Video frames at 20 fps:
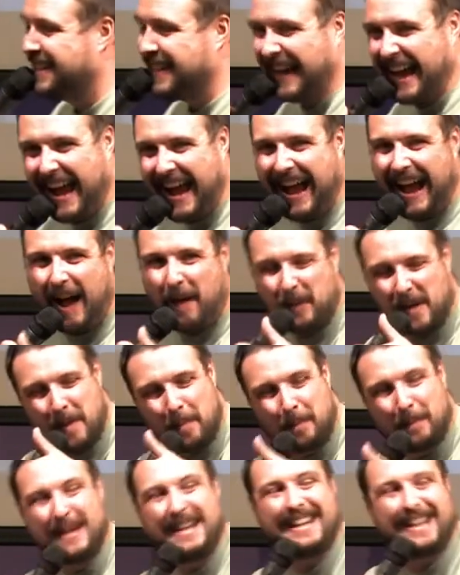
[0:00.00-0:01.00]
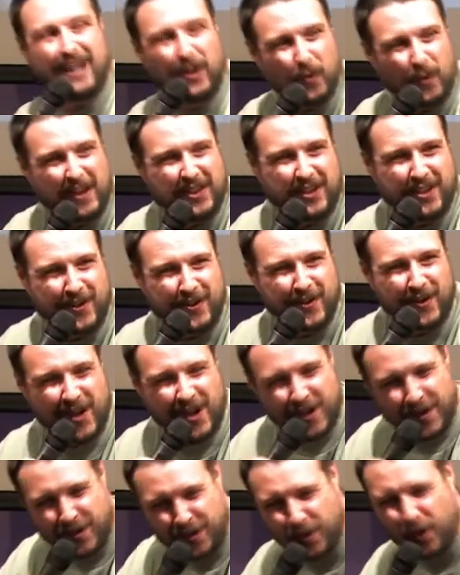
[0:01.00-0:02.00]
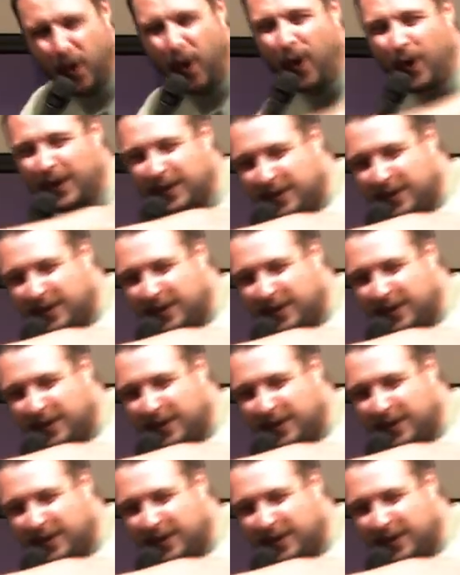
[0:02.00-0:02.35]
He's like, I'm going to be here with you through